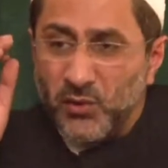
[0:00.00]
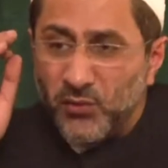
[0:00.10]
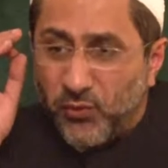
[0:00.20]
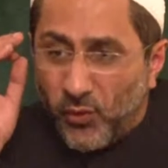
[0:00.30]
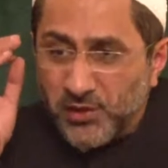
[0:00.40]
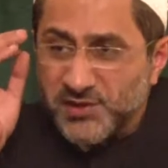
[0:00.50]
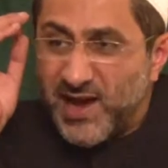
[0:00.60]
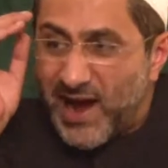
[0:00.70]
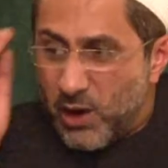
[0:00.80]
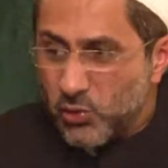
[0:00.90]
false
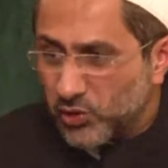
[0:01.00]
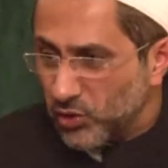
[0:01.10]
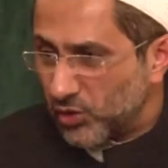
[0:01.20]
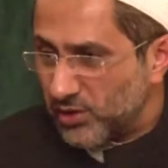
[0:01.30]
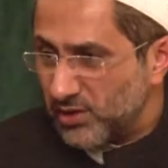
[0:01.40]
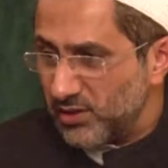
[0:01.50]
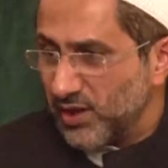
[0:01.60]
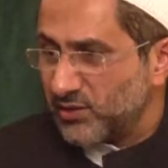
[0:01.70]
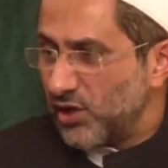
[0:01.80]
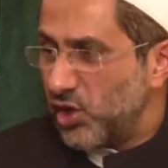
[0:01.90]
outlook
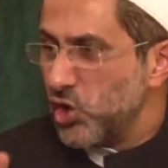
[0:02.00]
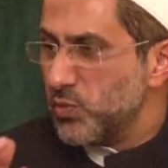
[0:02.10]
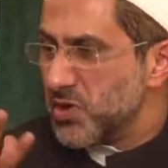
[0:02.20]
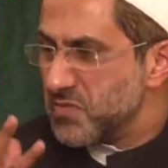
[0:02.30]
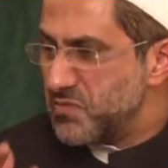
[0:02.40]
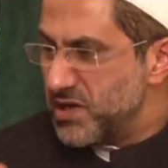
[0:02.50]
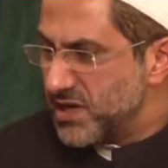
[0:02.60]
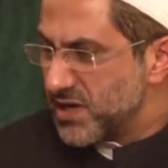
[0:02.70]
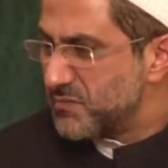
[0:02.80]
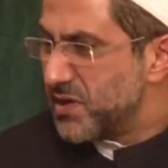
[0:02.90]
that the human
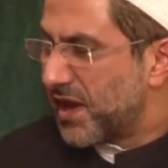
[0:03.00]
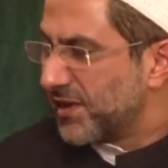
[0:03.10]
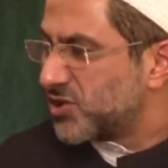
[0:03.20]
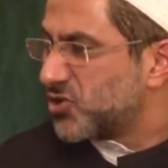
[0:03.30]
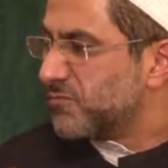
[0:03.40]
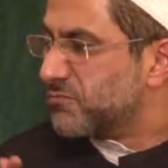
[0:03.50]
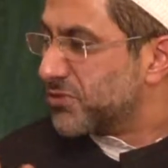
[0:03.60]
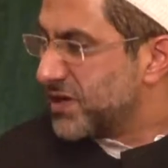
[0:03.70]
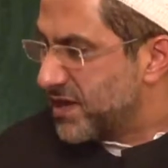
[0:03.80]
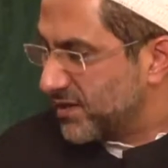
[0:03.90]
being begins to
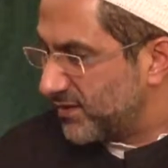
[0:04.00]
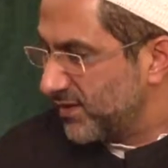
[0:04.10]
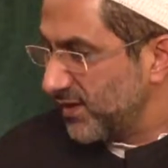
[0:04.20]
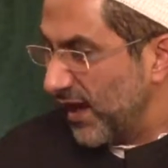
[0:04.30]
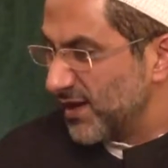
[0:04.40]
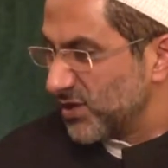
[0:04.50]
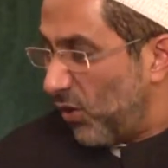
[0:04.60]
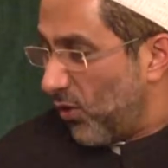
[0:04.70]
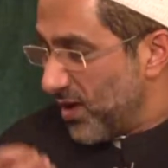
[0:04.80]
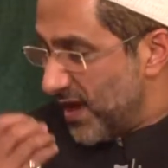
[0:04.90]
breathe. It is
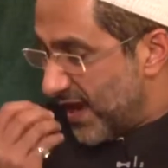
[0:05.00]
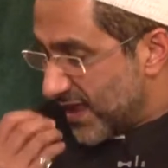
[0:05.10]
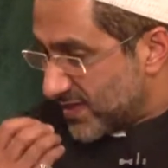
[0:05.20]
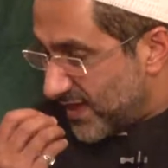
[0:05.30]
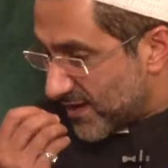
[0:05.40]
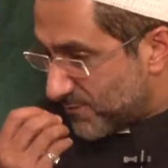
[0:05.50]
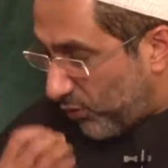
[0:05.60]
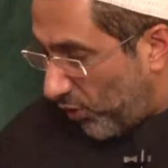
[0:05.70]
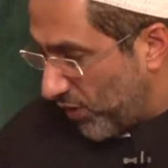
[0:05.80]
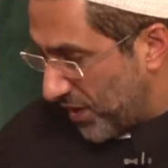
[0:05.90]
only at that
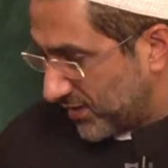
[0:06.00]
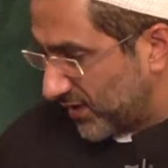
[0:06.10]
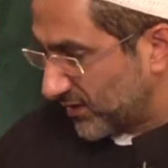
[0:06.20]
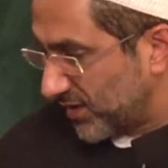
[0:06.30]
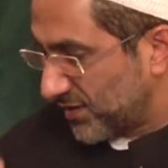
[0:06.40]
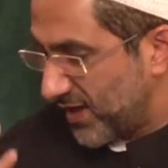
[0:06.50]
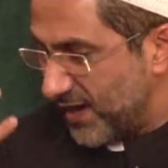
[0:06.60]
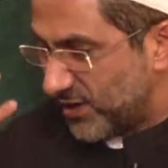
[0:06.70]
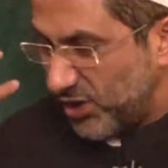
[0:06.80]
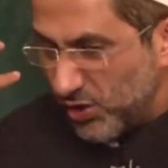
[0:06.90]
point that the
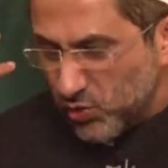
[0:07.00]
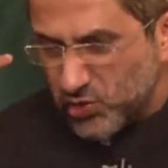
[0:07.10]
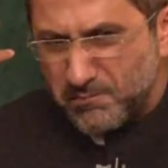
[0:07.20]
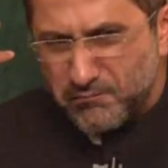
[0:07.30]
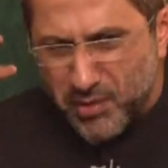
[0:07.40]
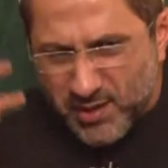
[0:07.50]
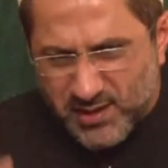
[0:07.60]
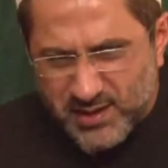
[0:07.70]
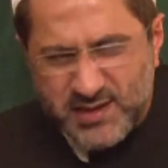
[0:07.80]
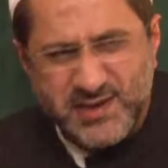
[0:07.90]
great huge
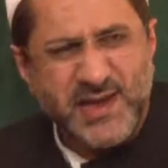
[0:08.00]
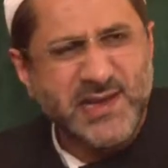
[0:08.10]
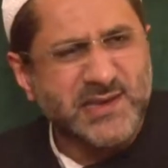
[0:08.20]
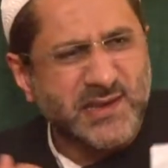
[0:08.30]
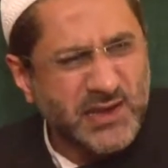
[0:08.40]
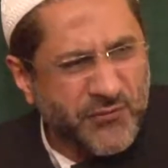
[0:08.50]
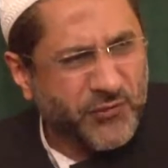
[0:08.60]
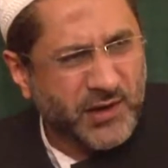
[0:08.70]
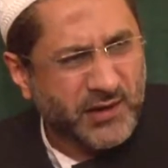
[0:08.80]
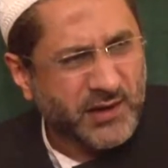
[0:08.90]
burden is
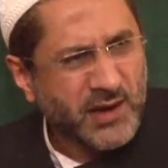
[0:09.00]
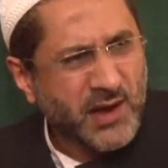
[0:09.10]
lifted.